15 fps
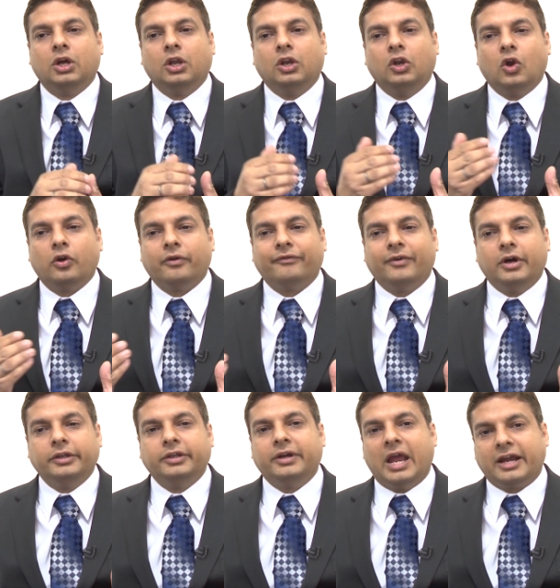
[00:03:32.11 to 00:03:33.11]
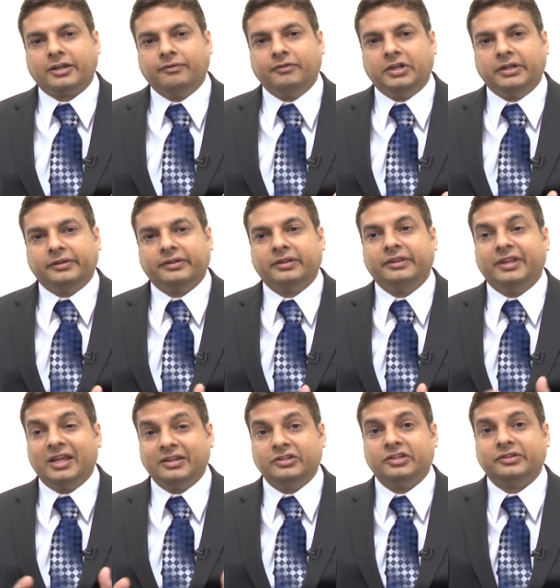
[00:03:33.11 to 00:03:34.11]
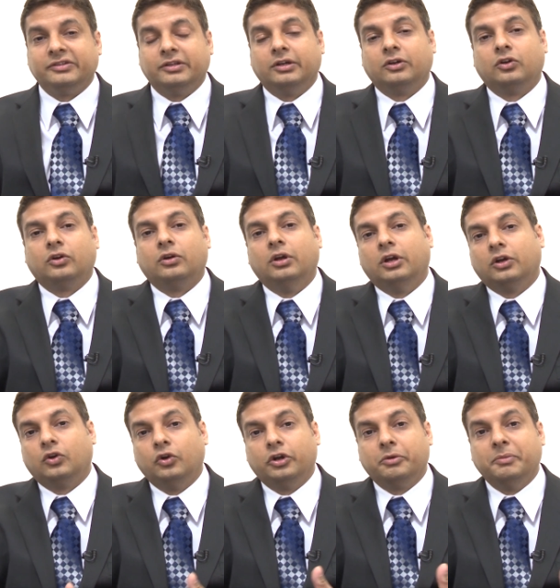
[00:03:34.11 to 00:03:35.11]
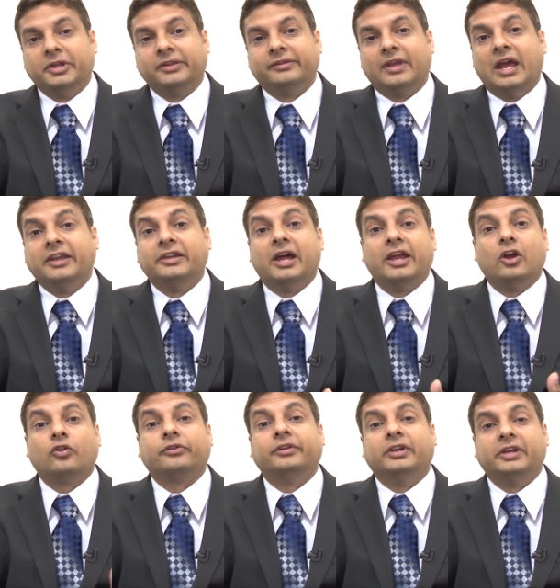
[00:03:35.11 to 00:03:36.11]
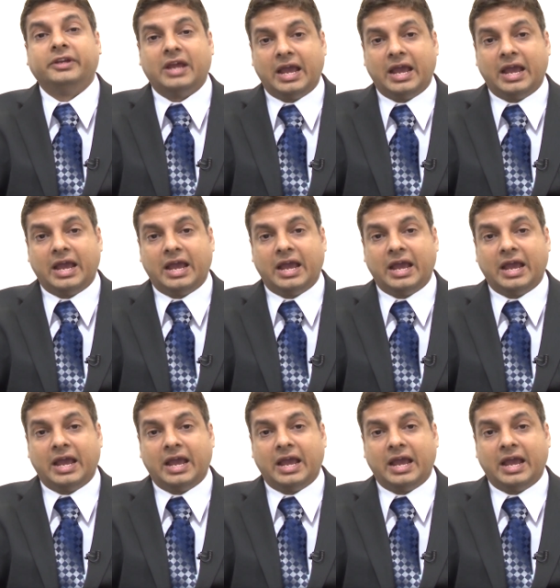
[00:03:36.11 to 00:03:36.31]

a lot of other activities than just the uh, curcumin's antioxidant